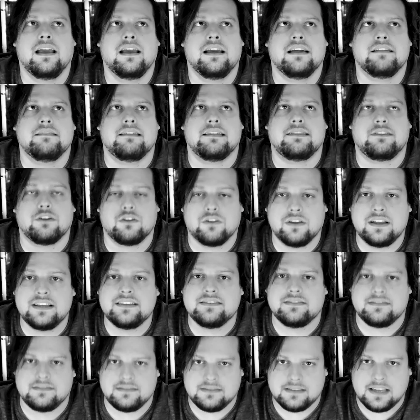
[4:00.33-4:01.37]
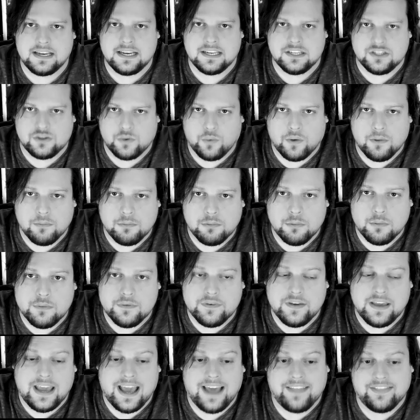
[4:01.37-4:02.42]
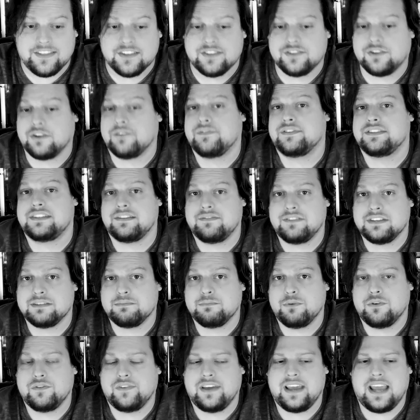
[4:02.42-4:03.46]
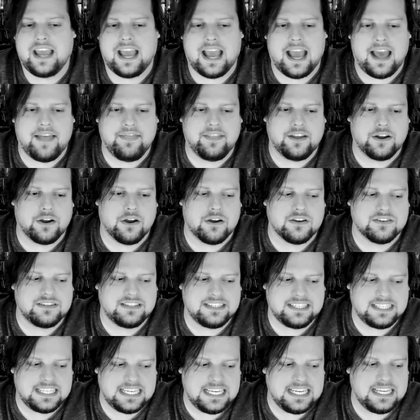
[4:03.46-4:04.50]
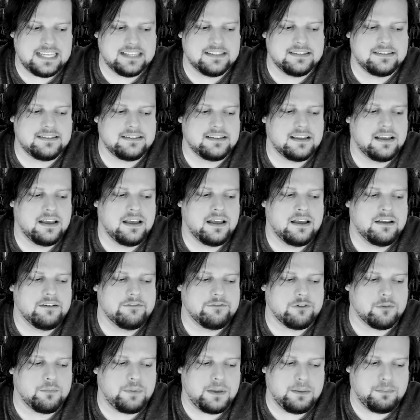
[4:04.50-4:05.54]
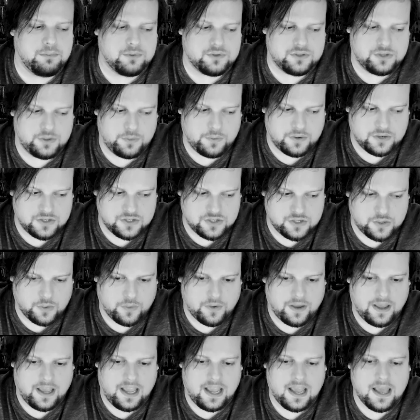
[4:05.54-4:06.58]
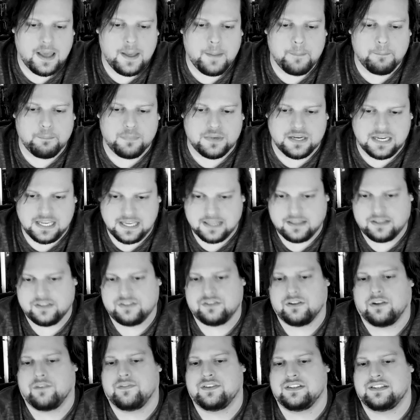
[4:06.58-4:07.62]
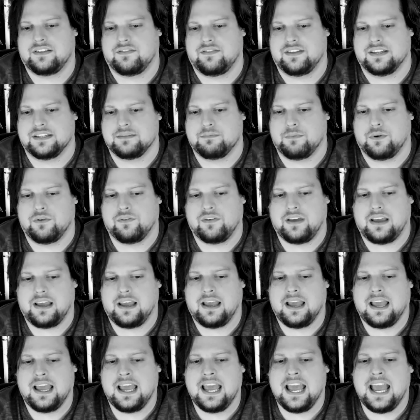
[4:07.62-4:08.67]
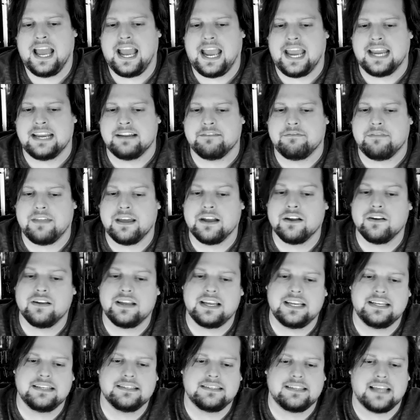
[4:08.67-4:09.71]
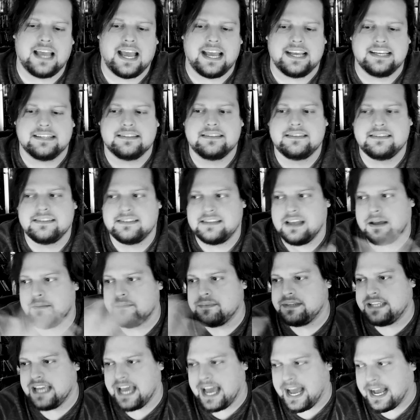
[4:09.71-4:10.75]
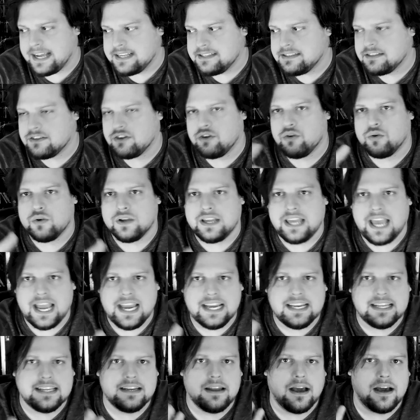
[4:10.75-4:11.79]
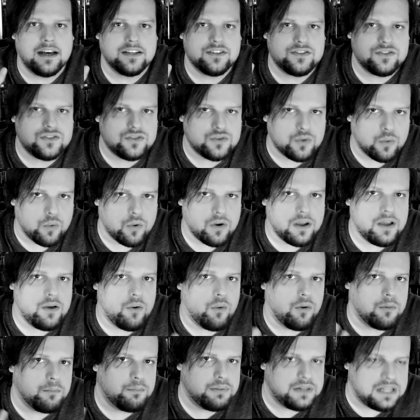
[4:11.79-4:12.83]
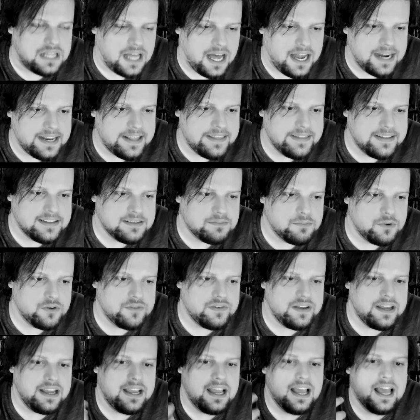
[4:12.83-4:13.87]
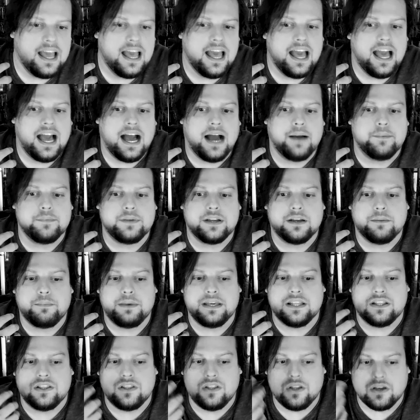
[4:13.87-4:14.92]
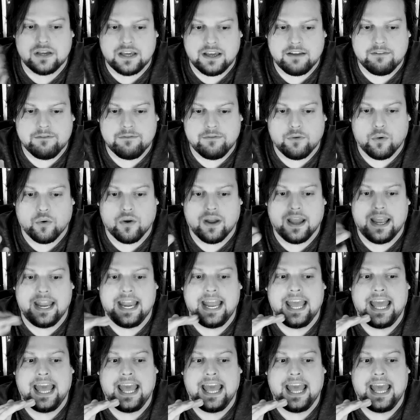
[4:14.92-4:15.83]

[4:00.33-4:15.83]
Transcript: that there is an enjoyable movie at the surface of this movie, and there are seeds for people to enjoy beneath the surface of this movie. And if there is a subtext created story or plot in this movie, I'm going to be looking for it